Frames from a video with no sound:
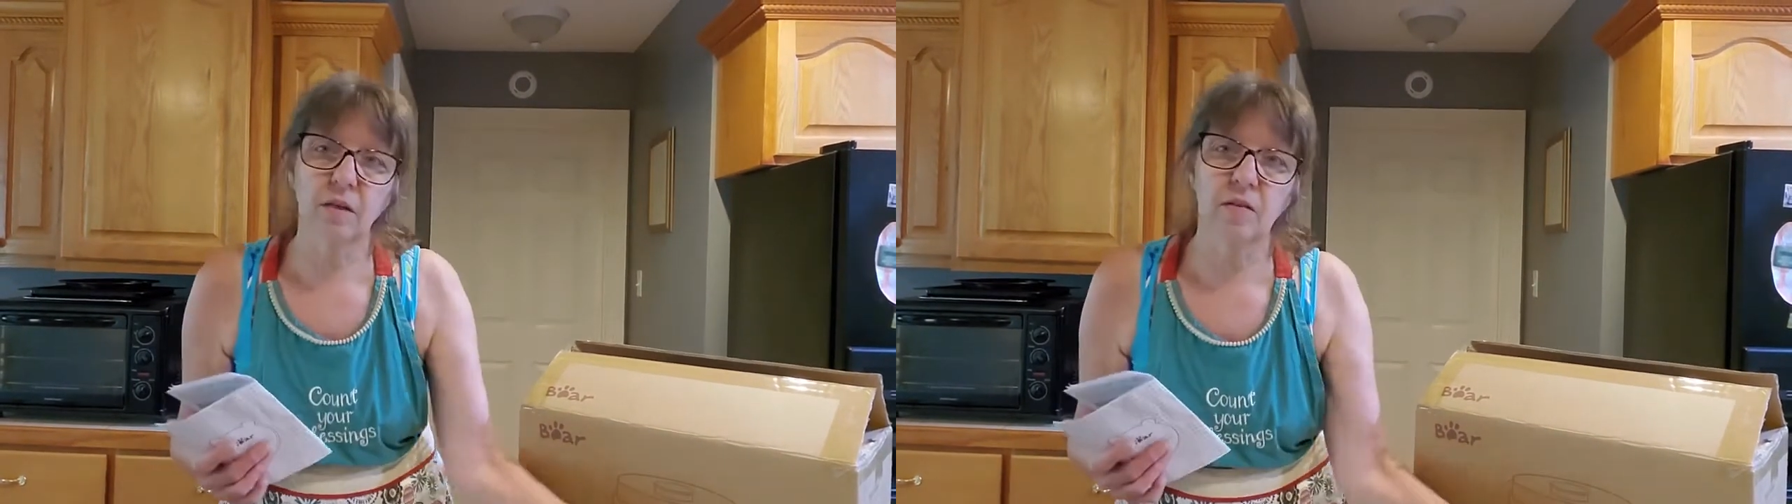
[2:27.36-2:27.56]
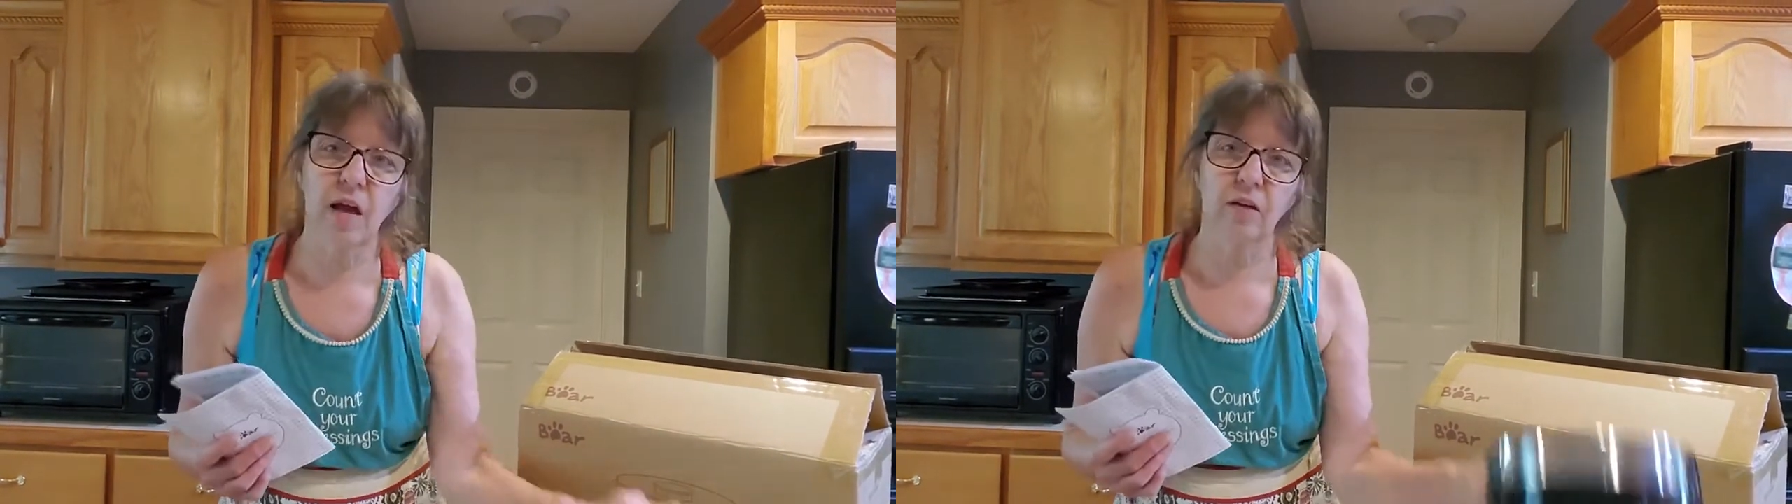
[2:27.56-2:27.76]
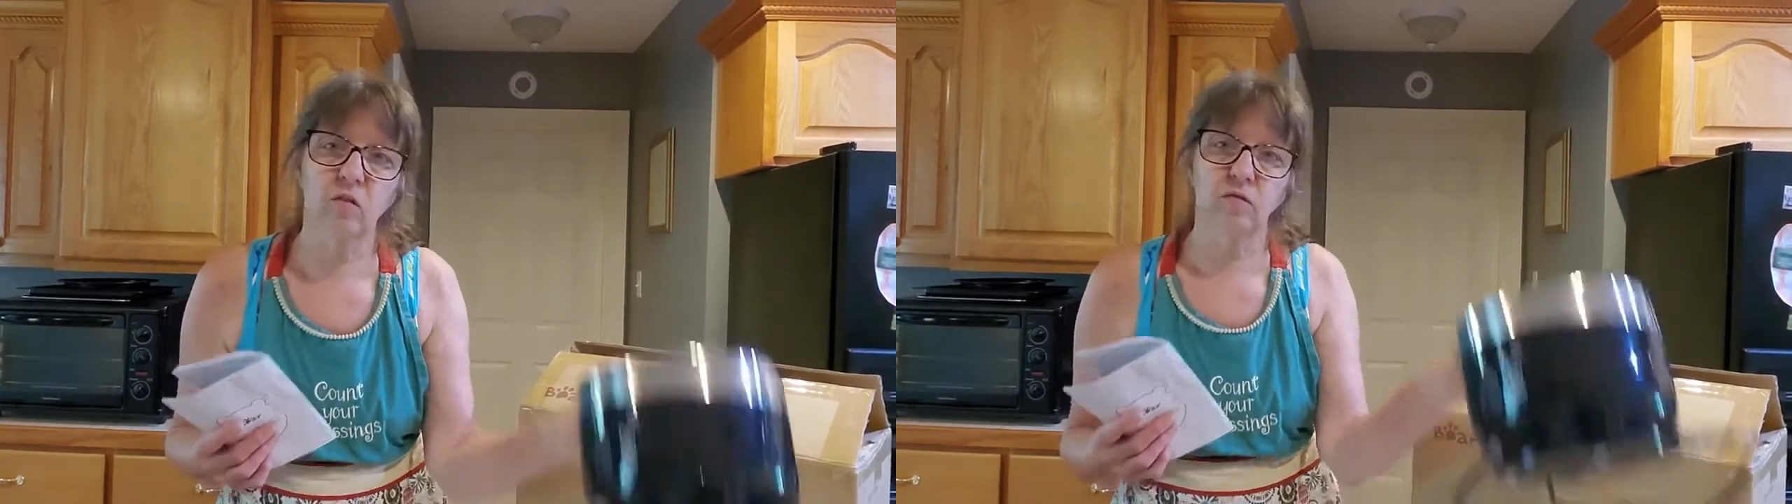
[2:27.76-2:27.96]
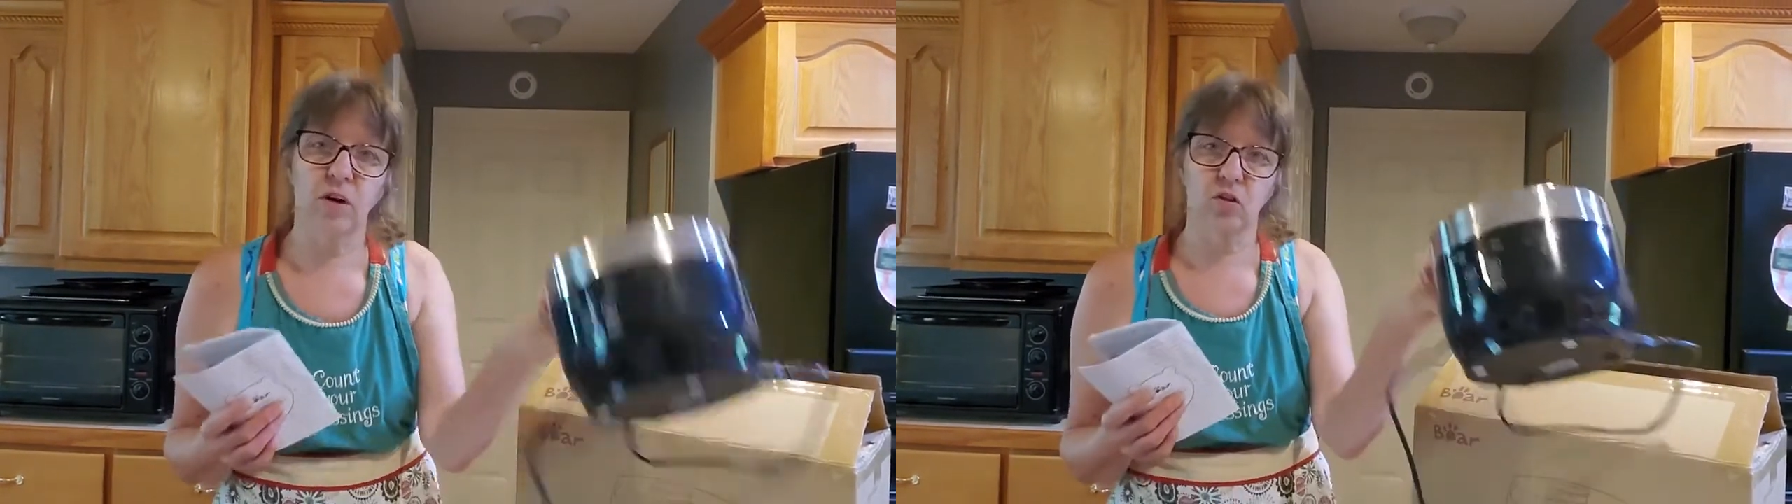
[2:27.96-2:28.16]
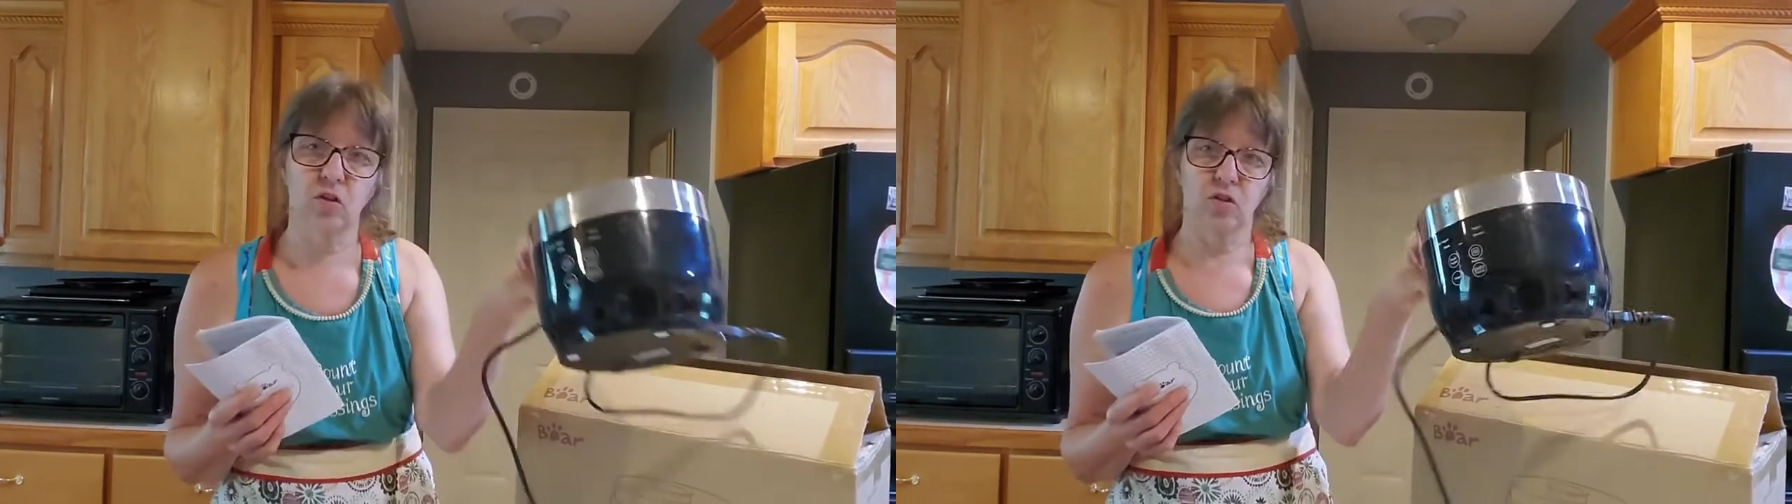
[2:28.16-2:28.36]
has
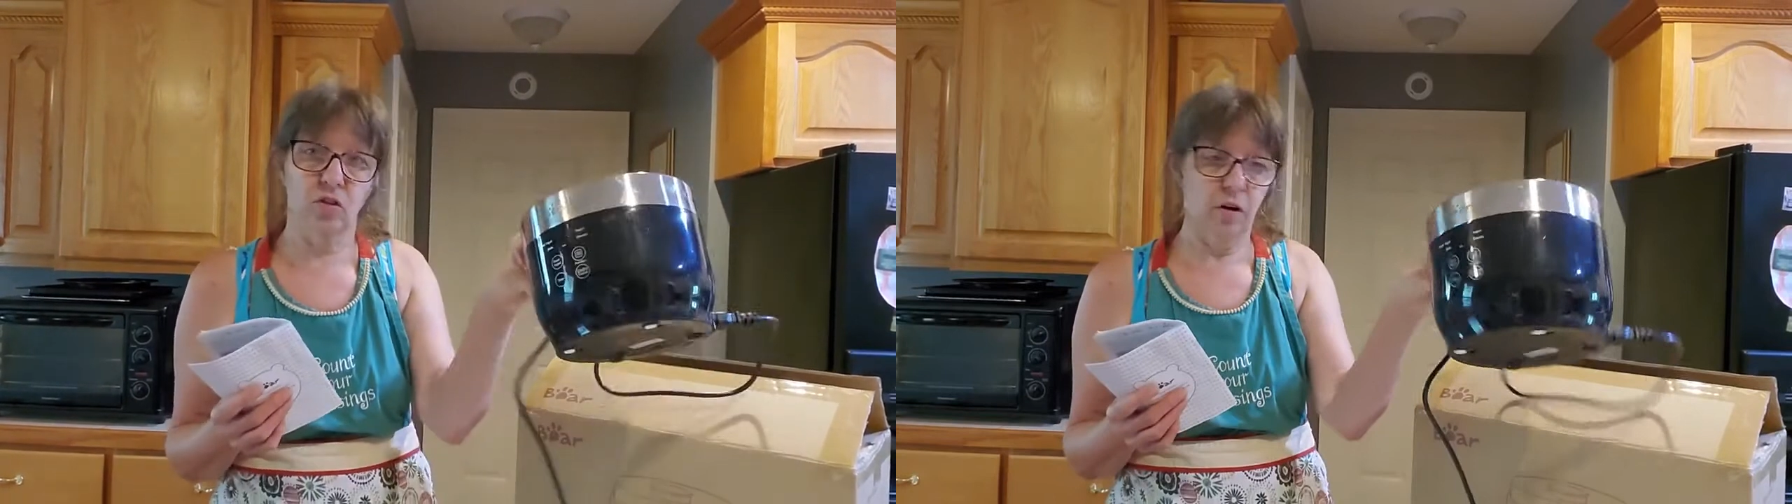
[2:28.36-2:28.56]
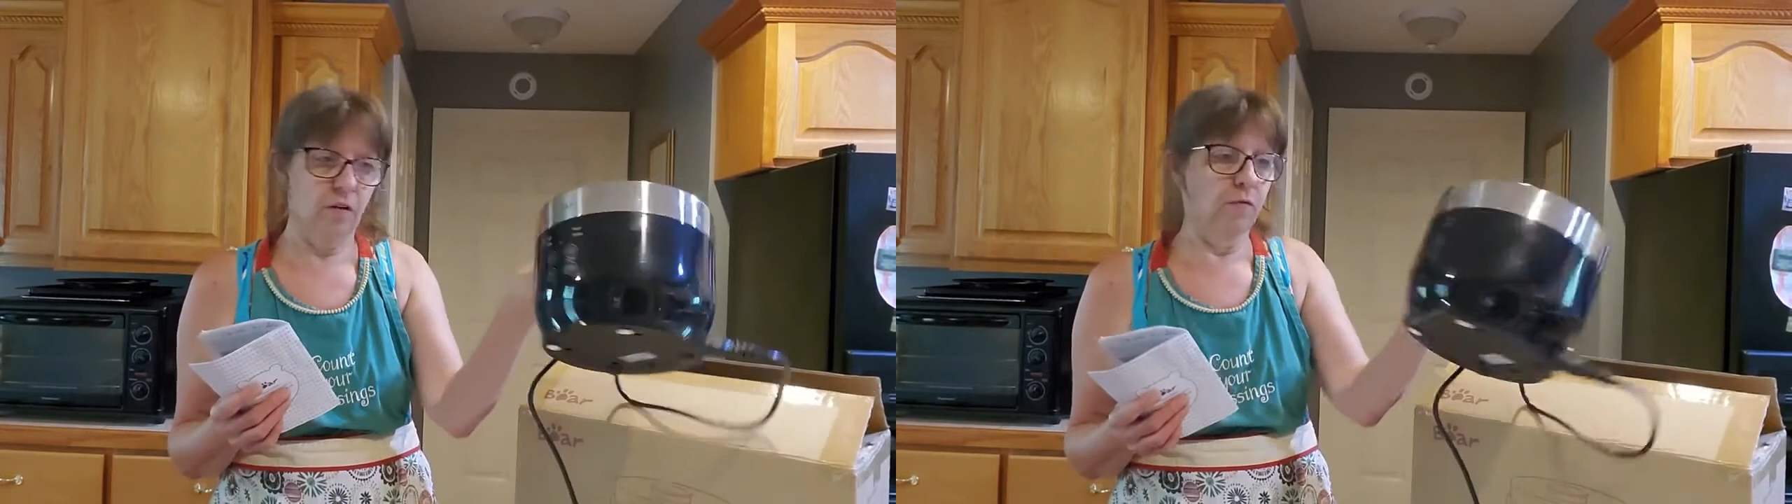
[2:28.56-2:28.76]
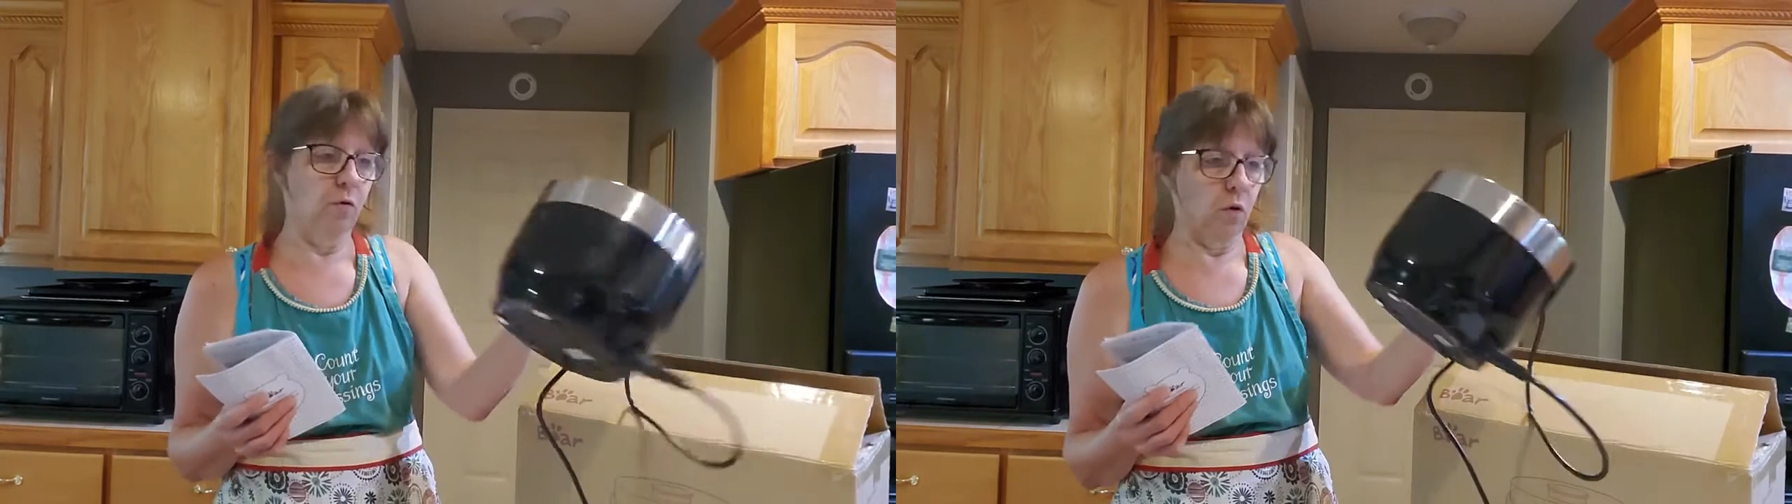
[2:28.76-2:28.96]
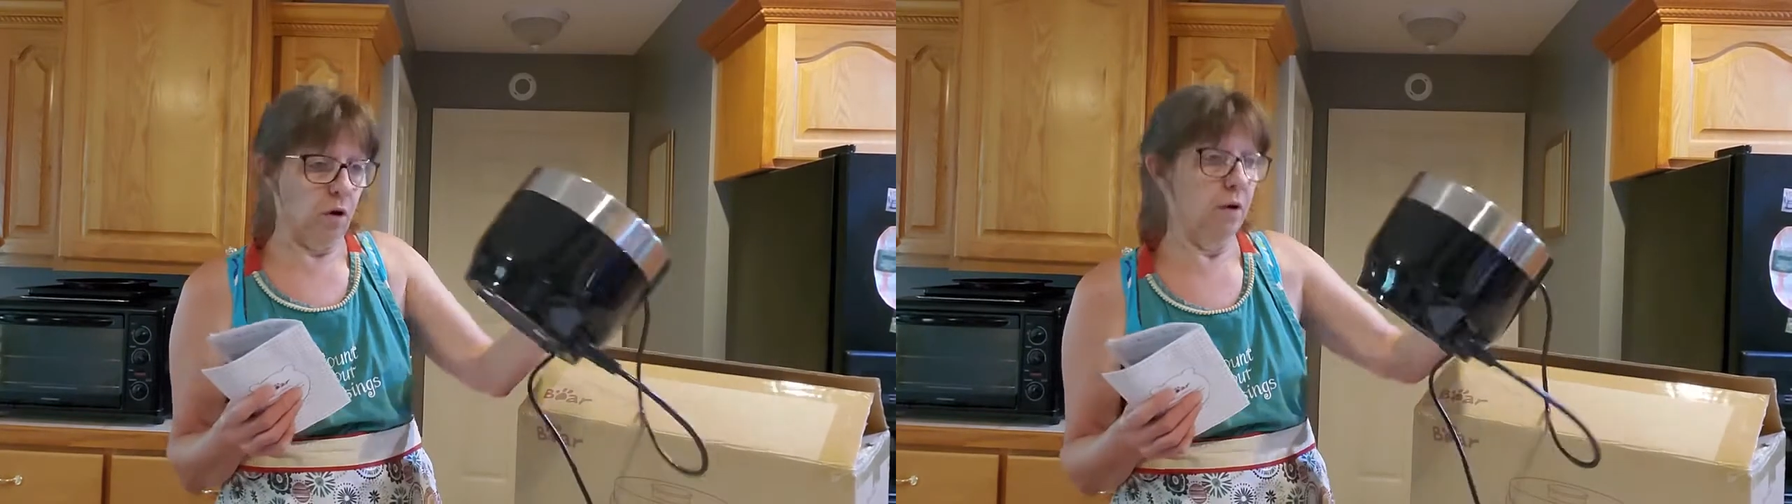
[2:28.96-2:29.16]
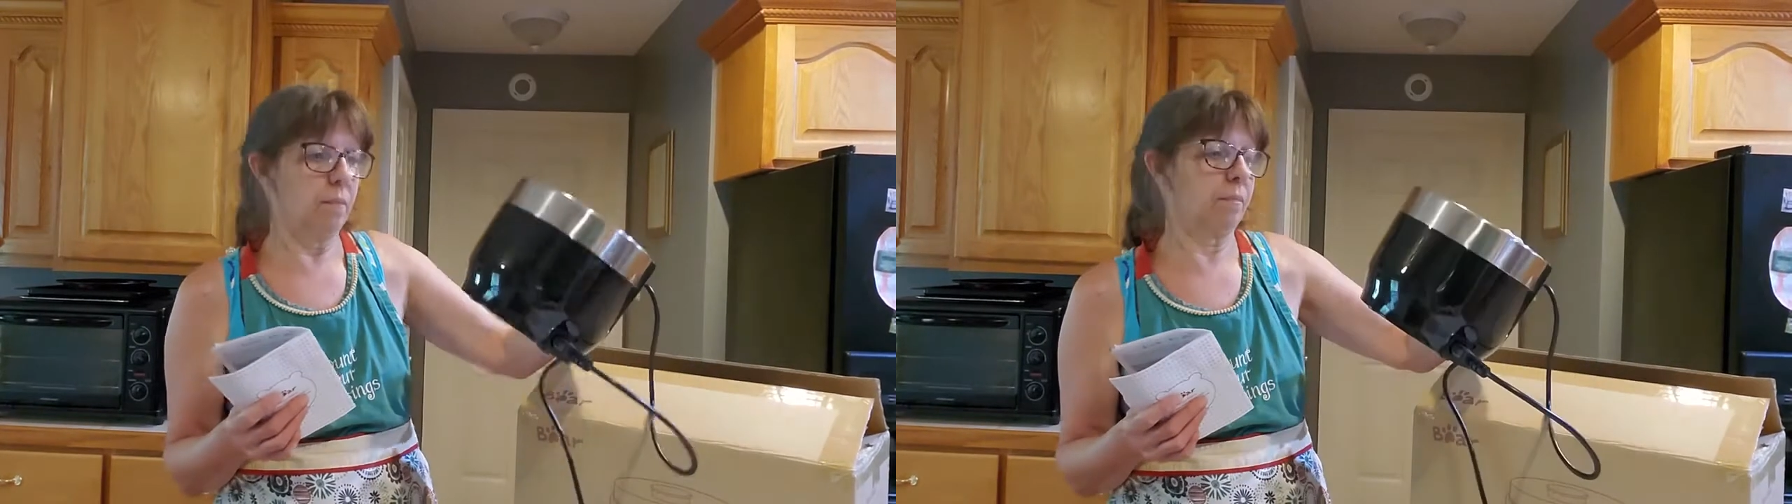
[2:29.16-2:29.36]
functions on it for